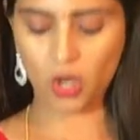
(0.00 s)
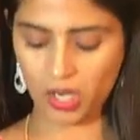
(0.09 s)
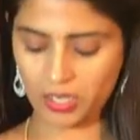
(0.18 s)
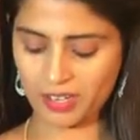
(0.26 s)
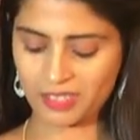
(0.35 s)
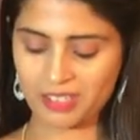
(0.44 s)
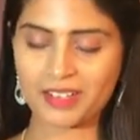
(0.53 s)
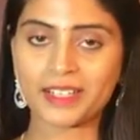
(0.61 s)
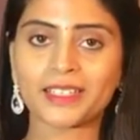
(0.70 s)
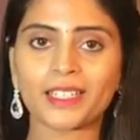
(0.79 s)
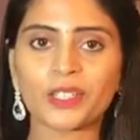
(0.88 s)
contrast
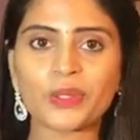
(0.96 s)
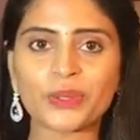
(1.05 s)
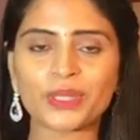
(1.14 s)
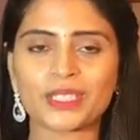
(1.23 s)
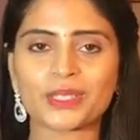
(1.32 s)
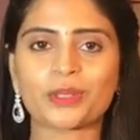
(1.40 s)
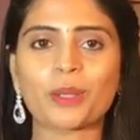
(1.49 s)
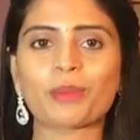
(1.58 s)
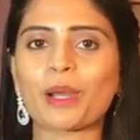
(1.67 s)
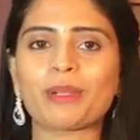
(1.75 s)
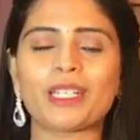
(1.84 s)
red color lo
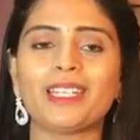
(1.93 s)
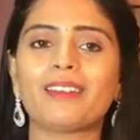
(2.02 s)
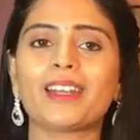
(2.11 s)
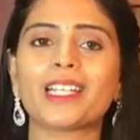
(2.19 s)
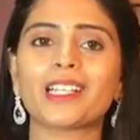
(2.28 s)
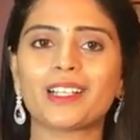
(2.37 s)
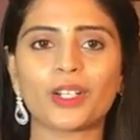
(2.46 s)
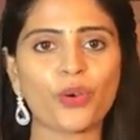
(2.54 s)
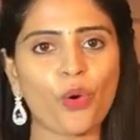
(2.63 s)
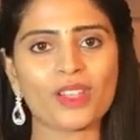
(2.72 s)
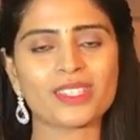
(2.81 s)
teesukunam kabatti red color
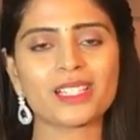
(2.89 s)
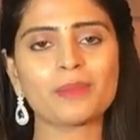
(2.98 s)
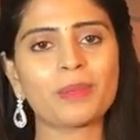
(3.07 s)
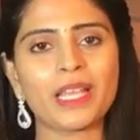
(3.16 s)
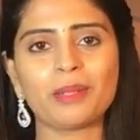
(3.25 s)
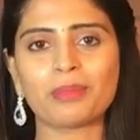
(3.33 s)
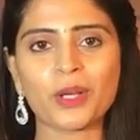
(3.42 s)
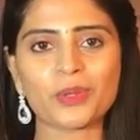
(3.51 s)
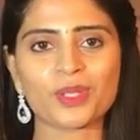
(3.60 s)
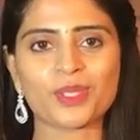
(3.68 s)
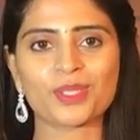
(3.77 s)
rosin plain
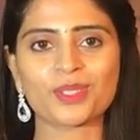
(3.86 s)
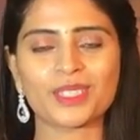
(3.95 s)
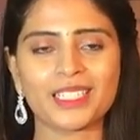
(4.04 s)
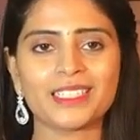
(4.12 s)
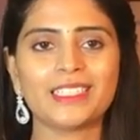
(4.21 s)
blouse vastundi